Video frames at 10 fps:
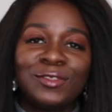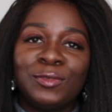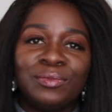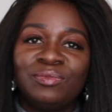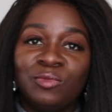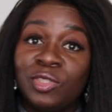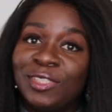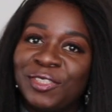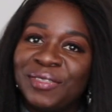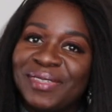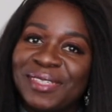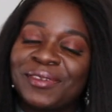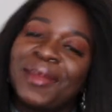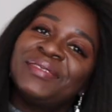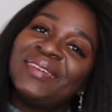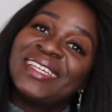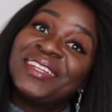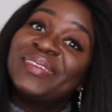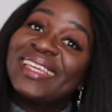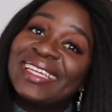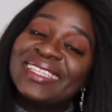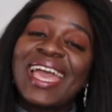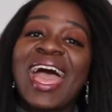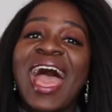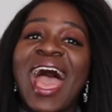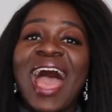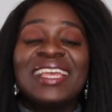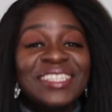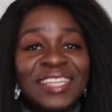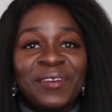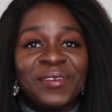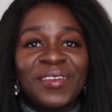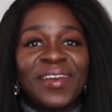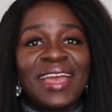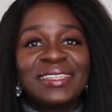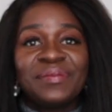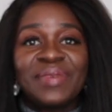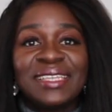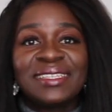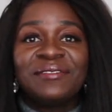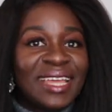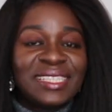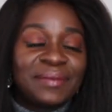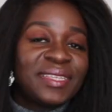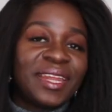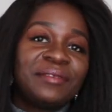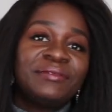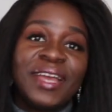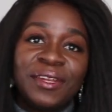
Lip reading: You really should be subscribed to my channel because I share with you guys amazing items that I find